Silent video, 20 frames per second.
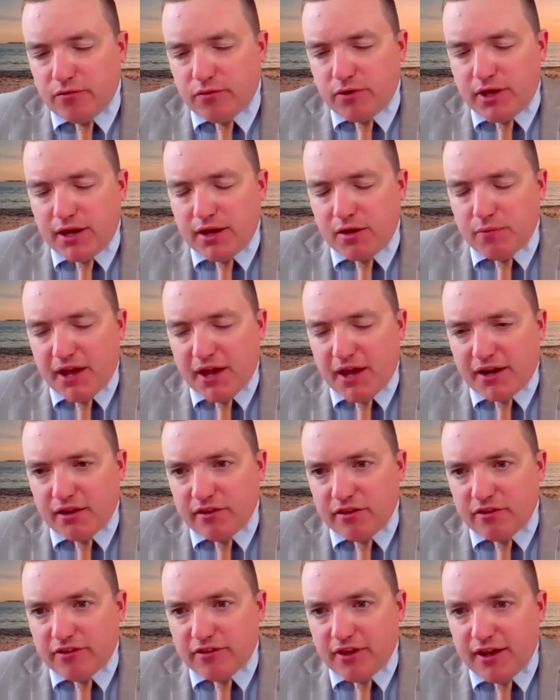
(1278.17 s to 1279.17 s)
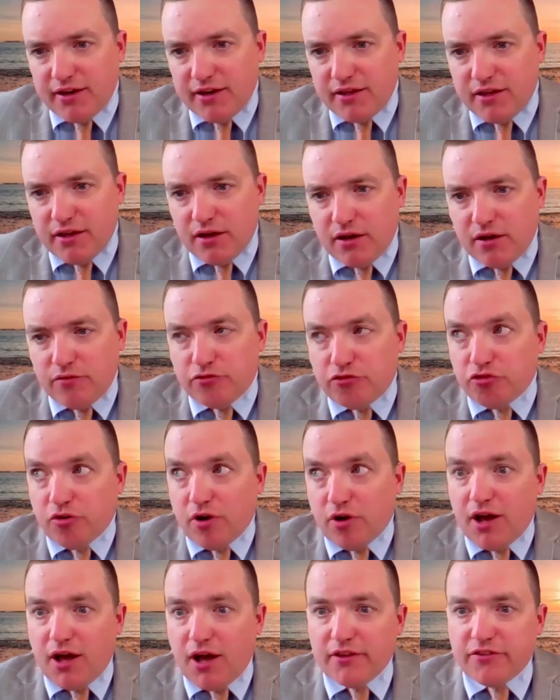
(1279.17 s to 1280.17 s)
getting back to this idea of
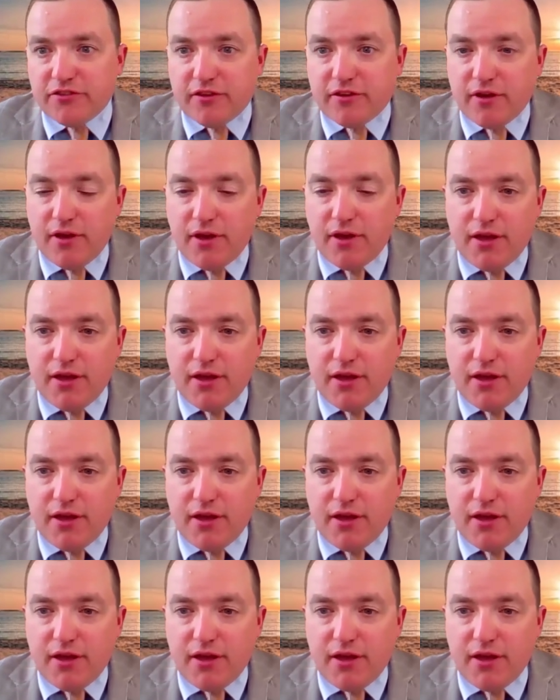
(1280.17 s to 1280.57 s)
trust